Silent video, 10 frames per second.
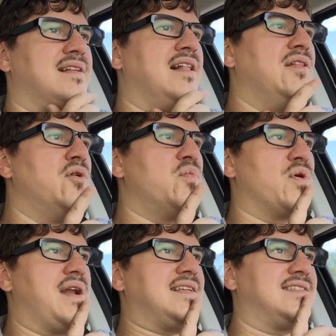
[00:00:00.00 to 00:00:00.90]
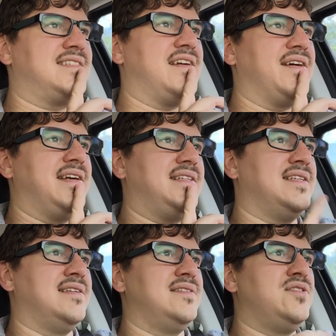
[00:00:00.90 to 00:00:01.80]
a little more necessary
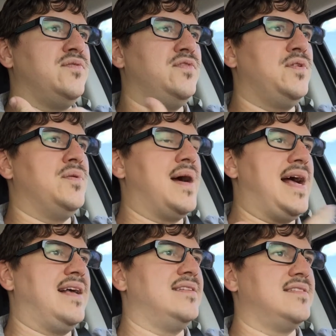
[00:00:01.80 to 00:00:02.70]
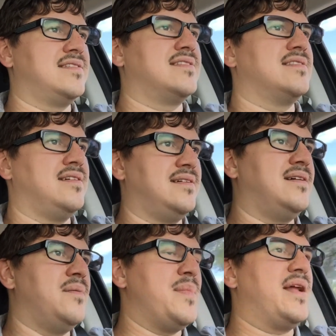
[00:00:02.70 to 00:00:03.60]
to view as
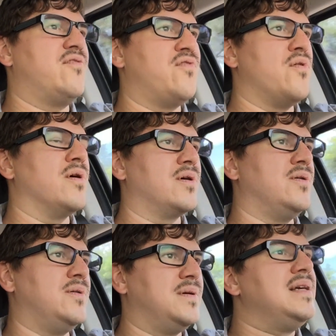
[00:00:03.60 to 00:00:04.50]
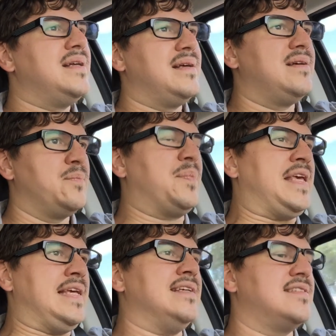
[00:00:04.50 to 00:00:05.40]
a metaphorical
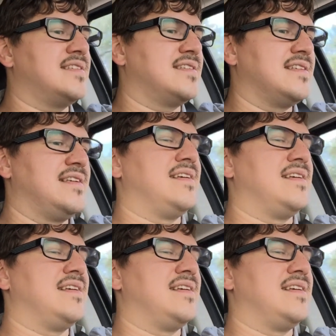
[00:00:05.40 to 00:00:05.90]
piece.